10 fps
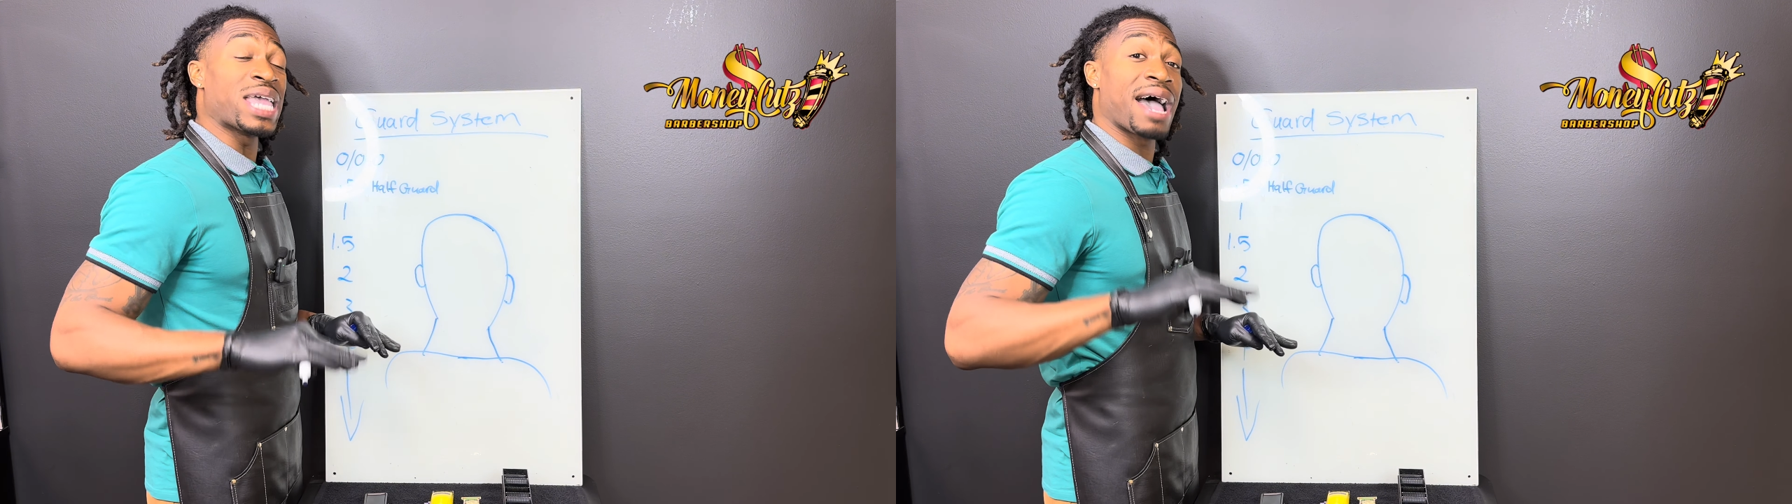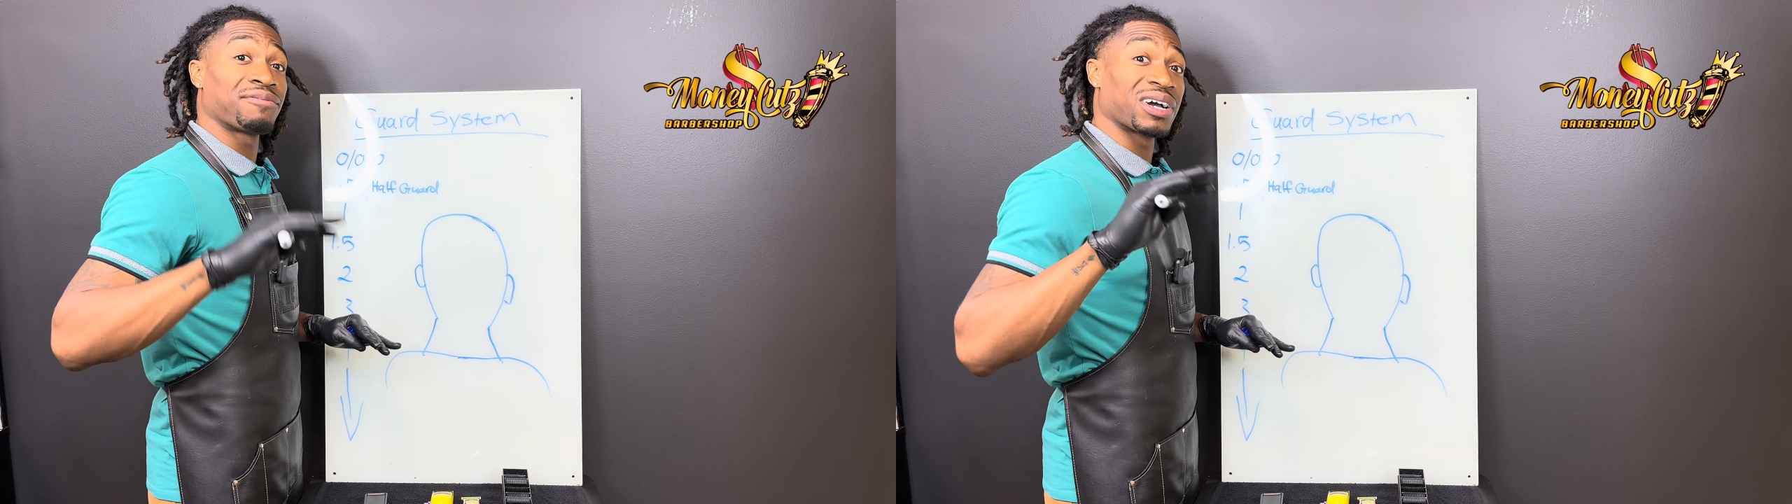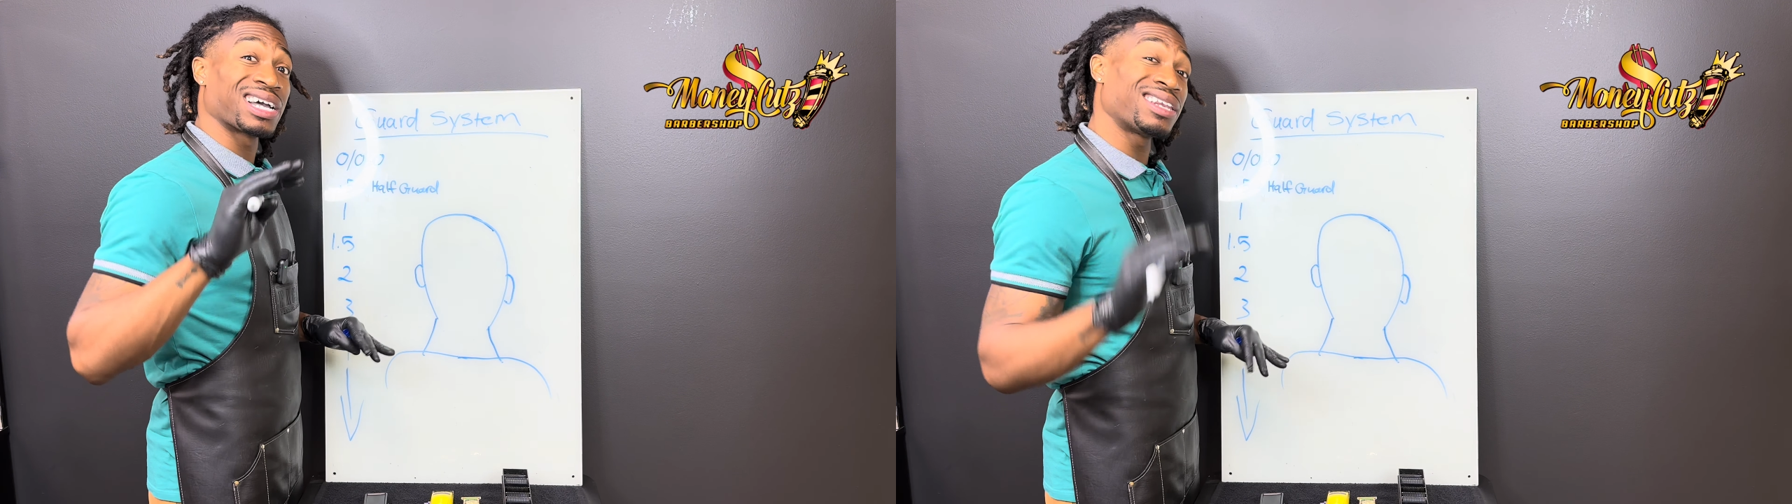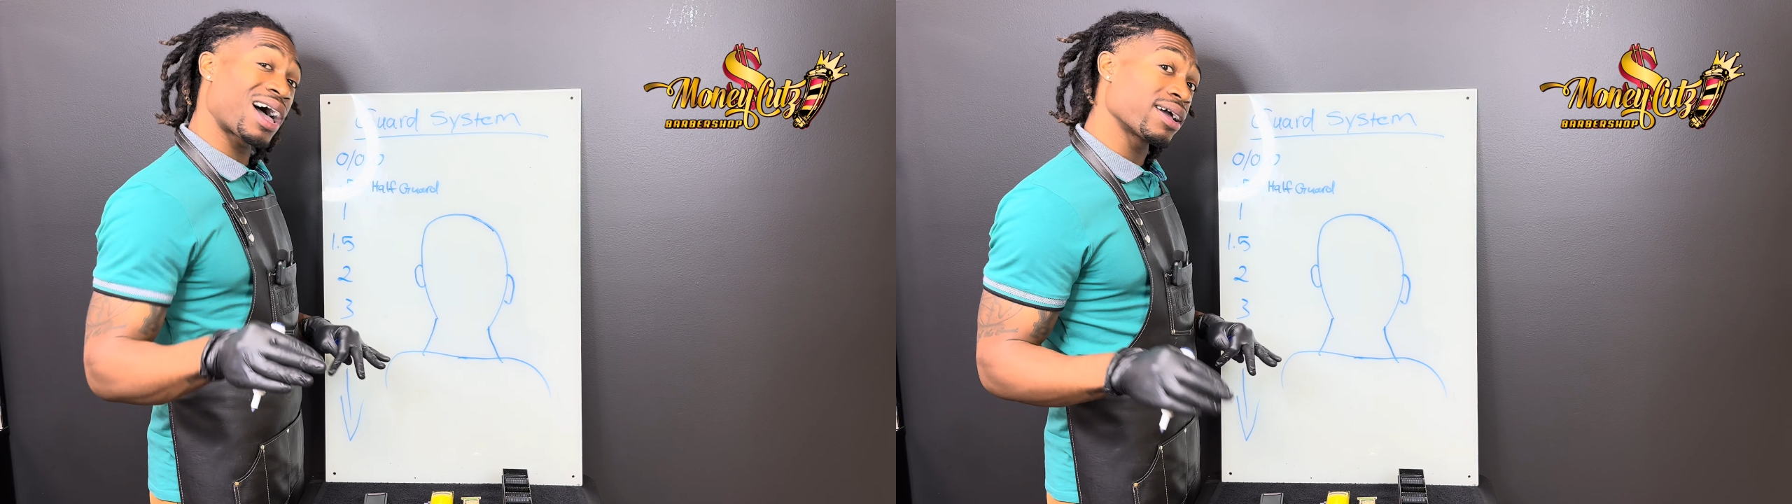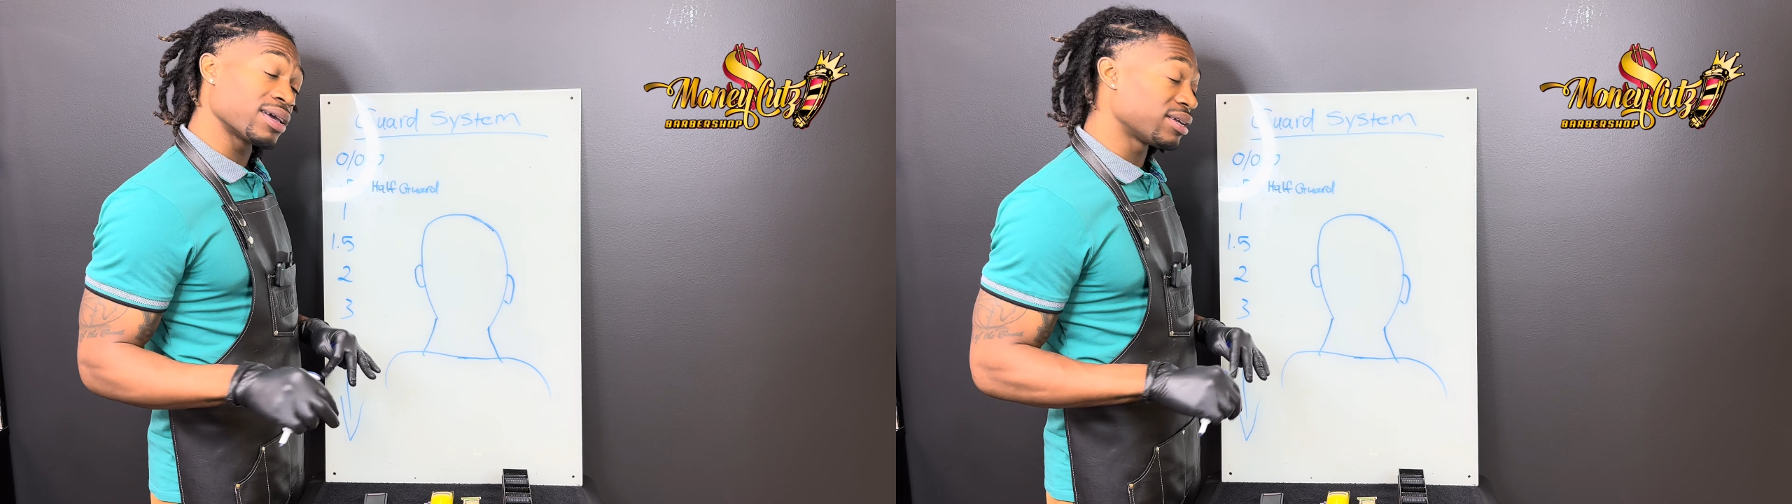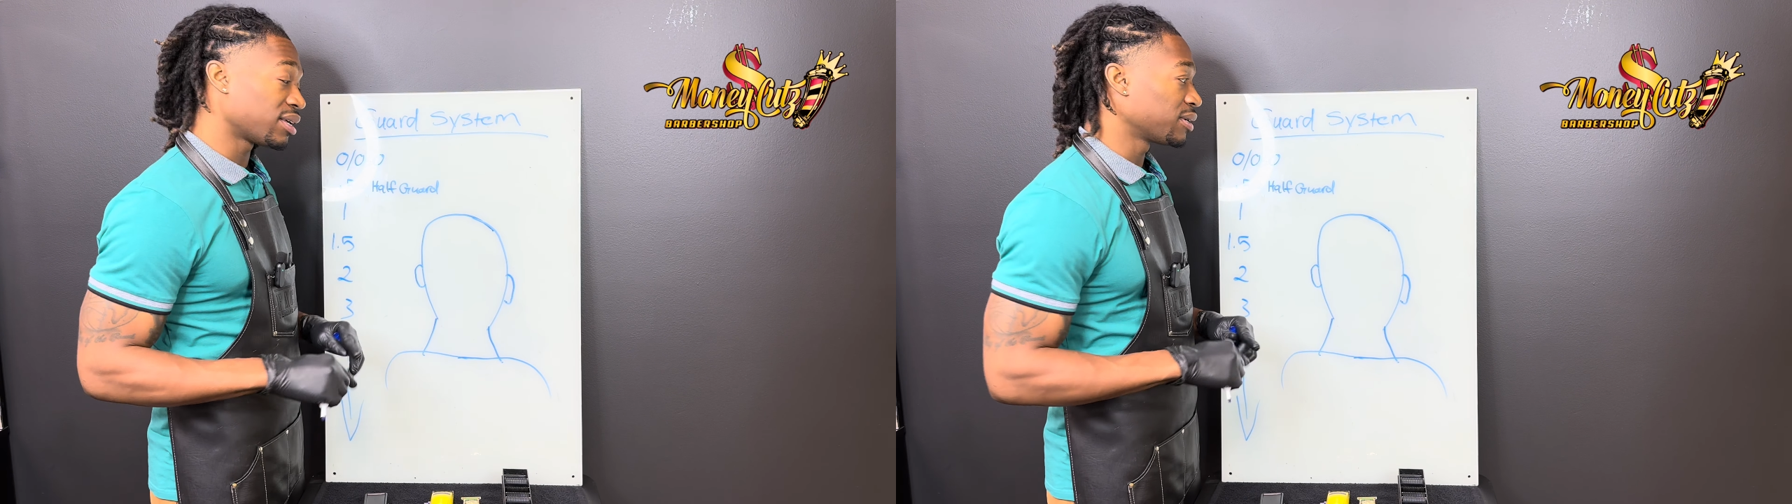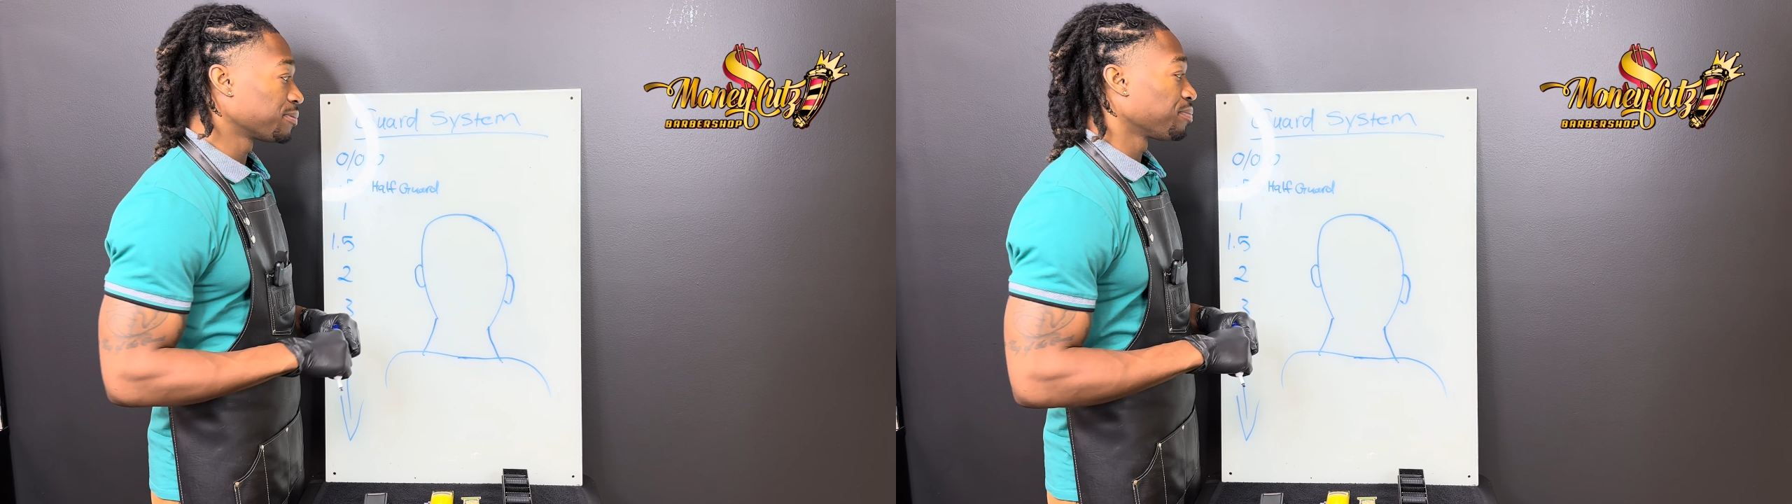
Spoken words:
have a client